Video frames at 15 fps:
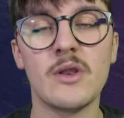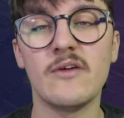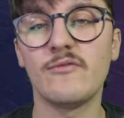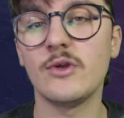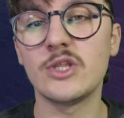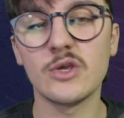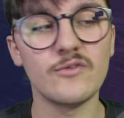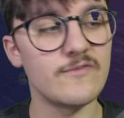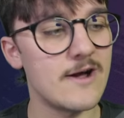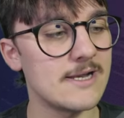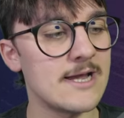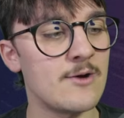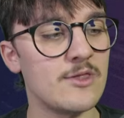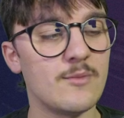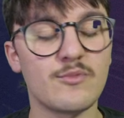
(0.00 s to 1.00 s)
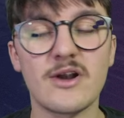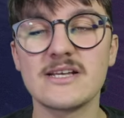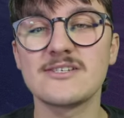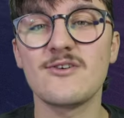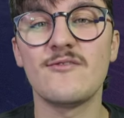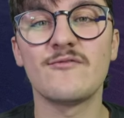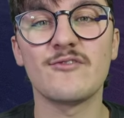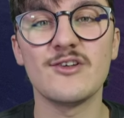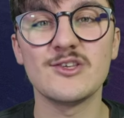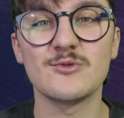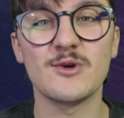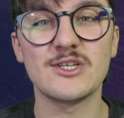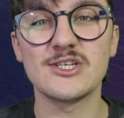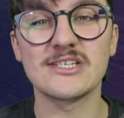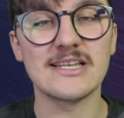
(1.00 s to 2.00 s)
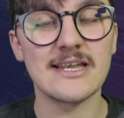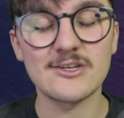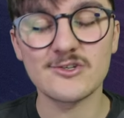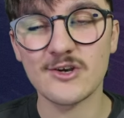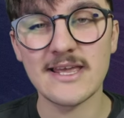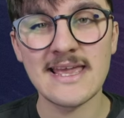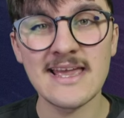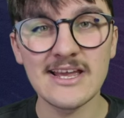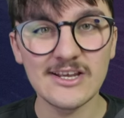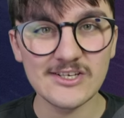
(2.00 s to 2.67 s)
If we do find out in the press conference, which is literally